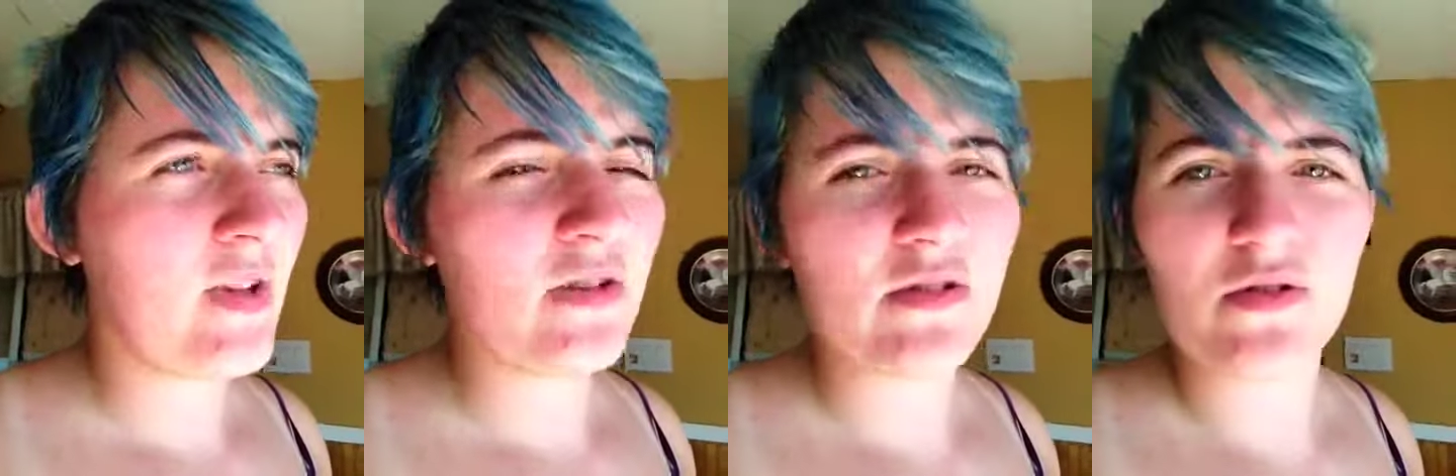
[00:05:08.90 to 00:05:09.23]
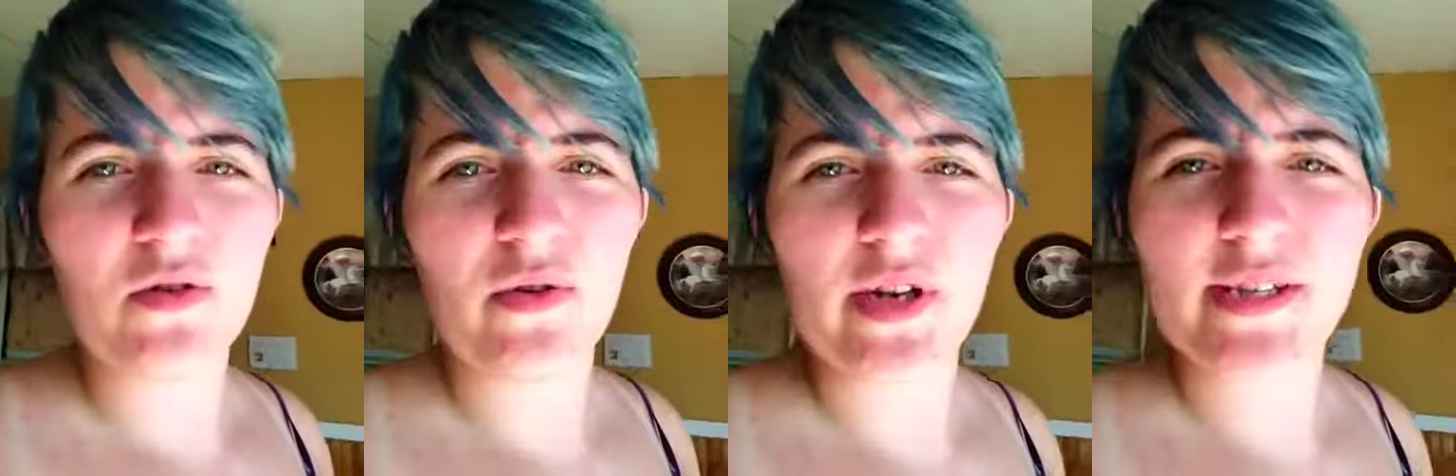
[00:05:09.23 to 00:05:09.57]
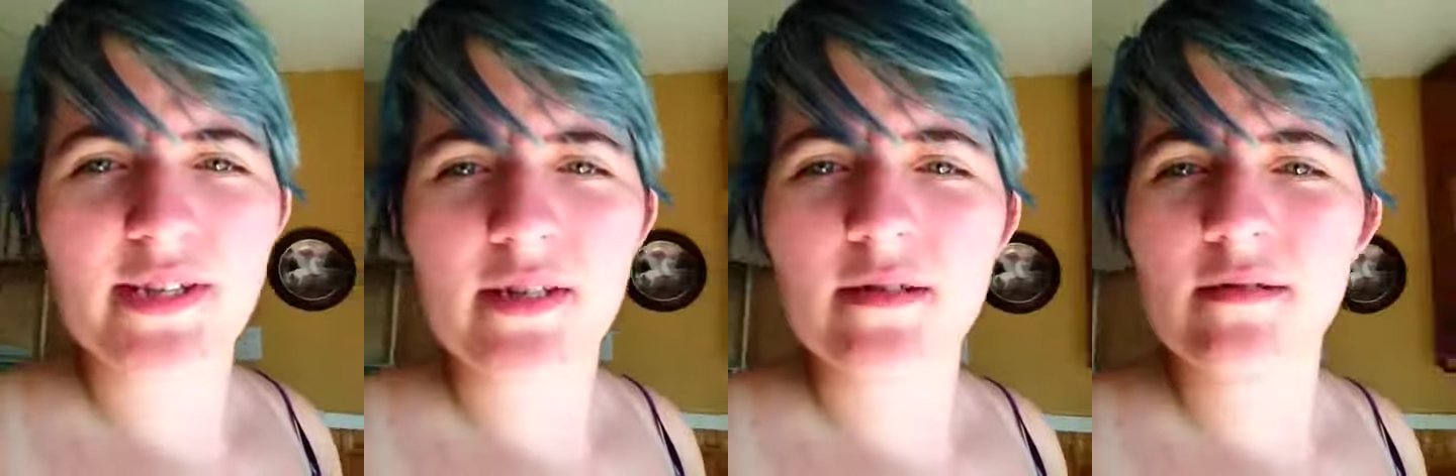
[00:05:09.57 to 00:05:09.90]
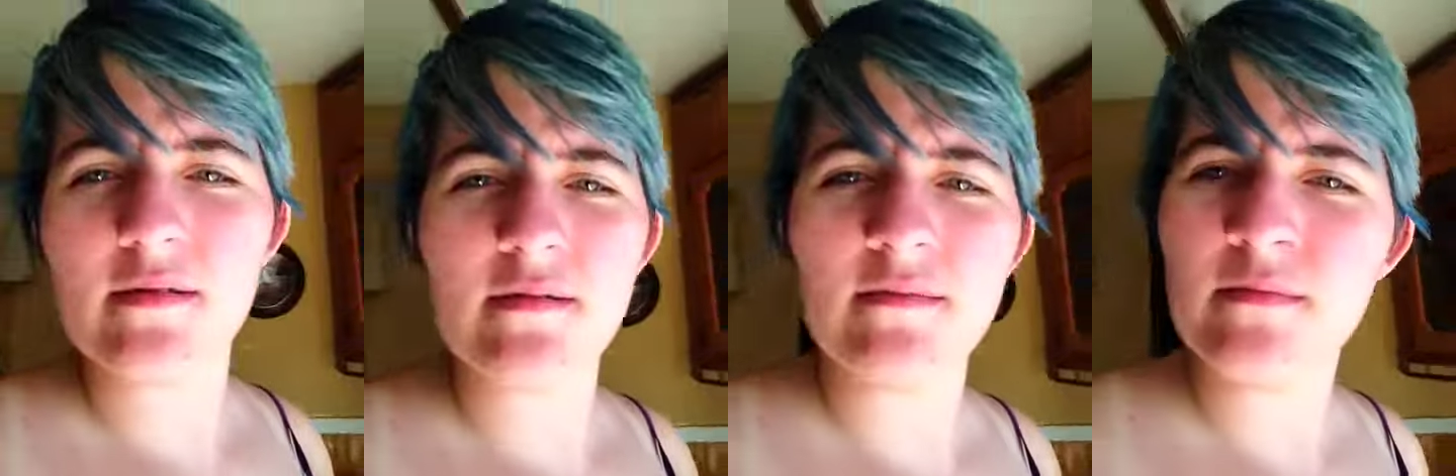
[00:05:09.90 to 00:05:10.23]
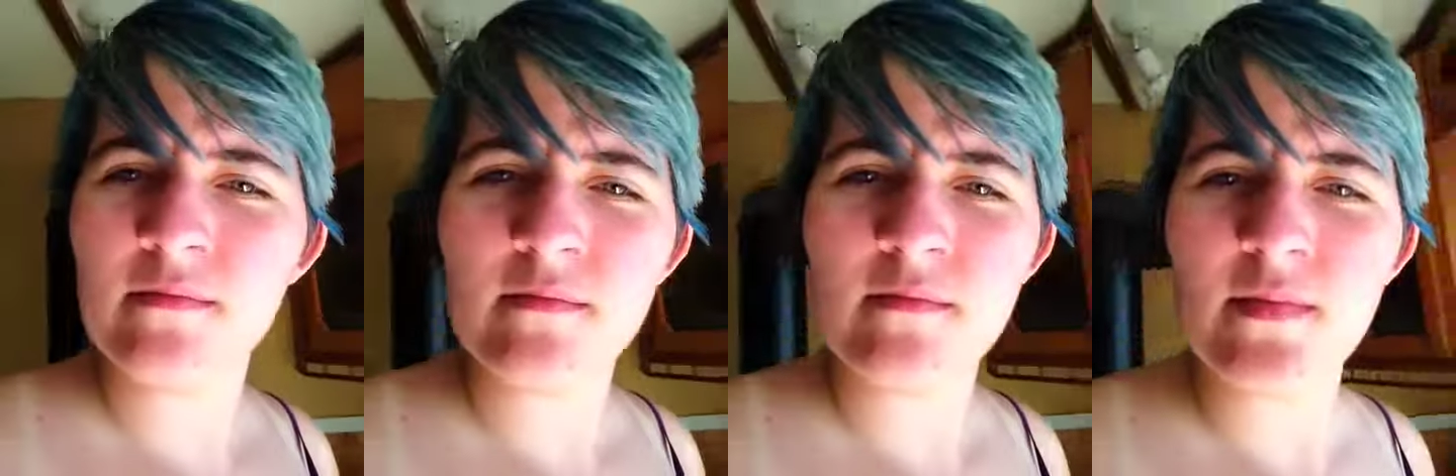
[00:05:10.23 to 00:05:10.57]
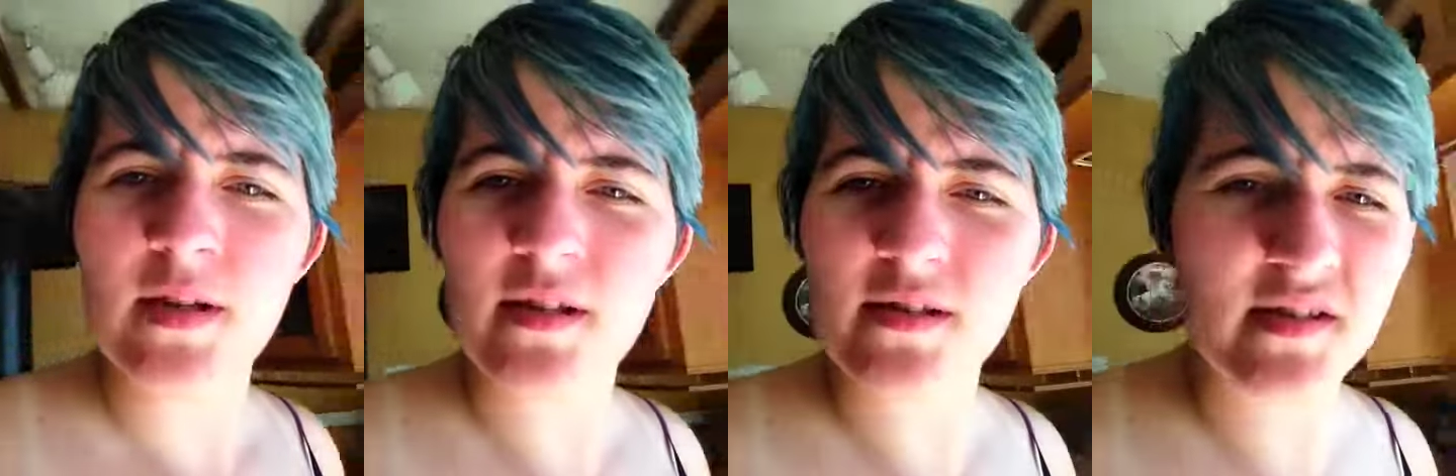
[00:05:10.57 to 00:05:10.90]
It's crazy.
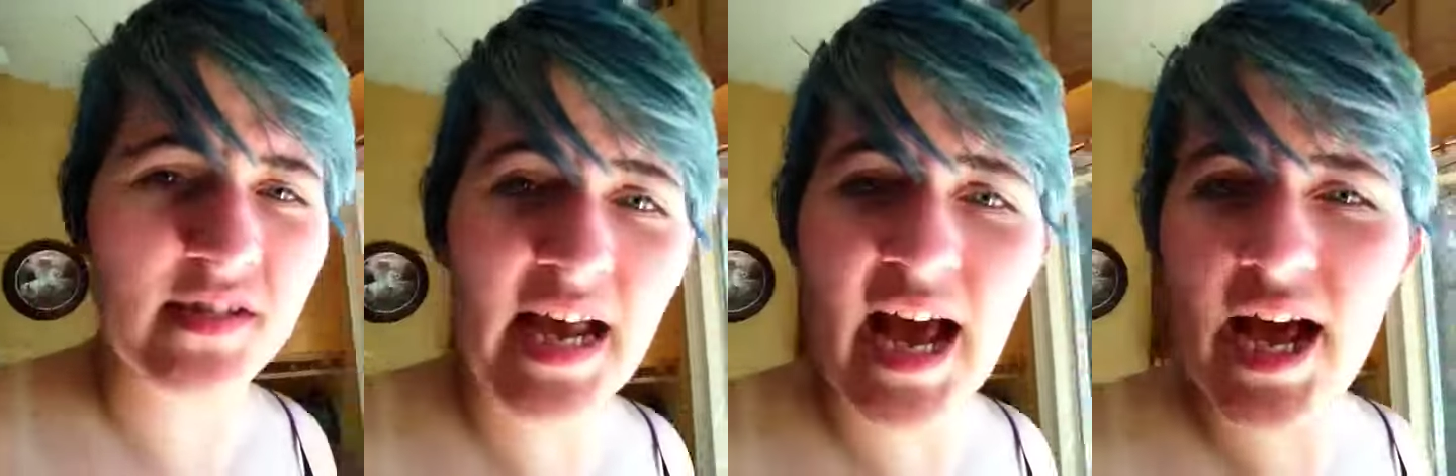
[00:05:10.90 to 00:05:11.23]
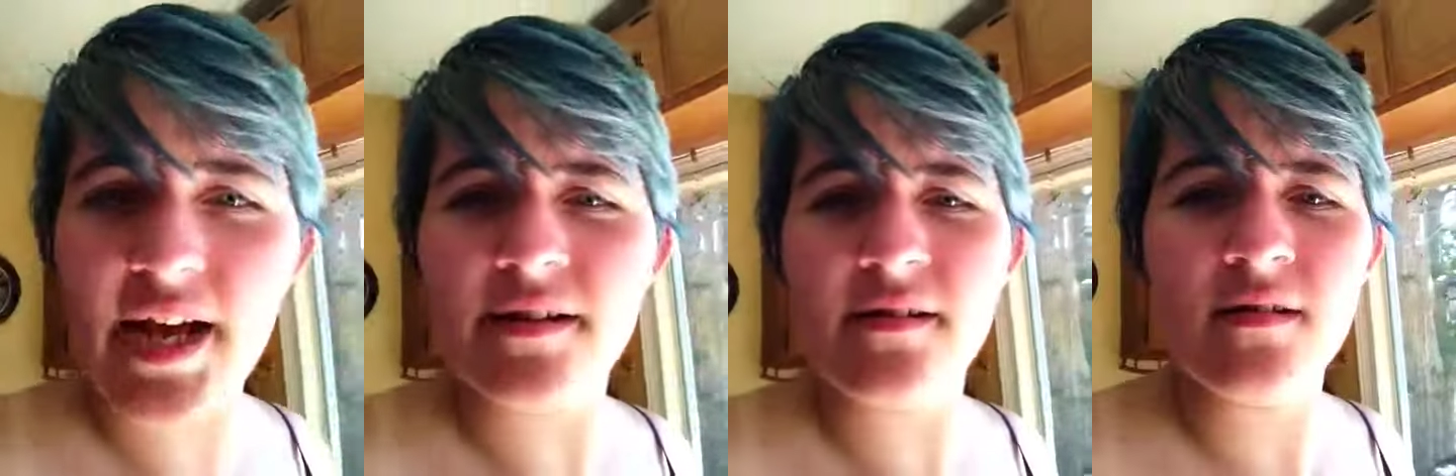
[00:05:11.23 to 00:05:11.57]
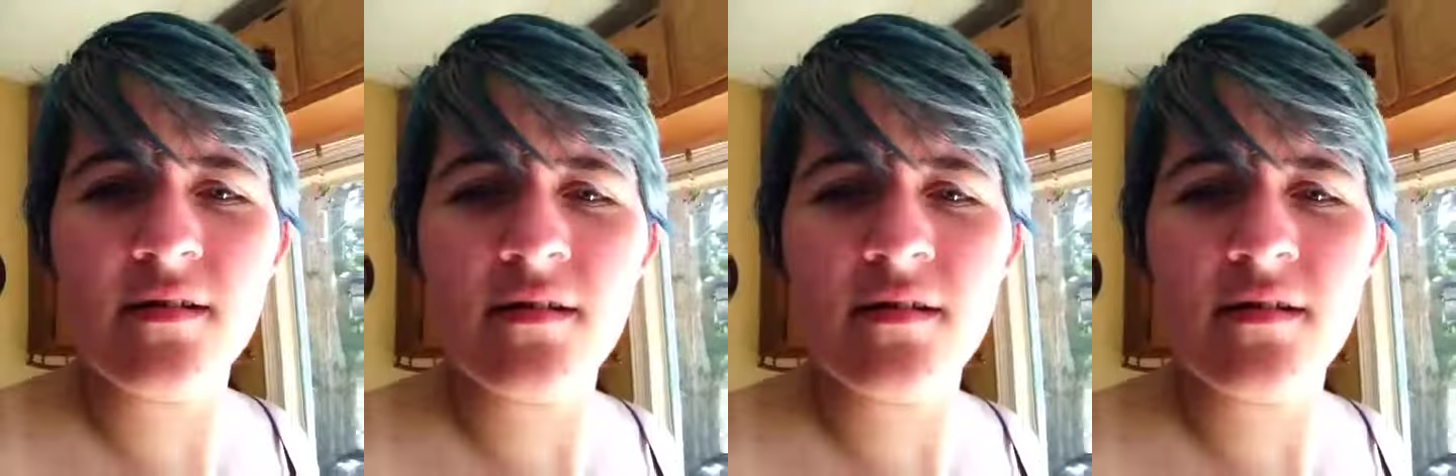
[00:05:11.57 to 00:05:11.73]
It's sad.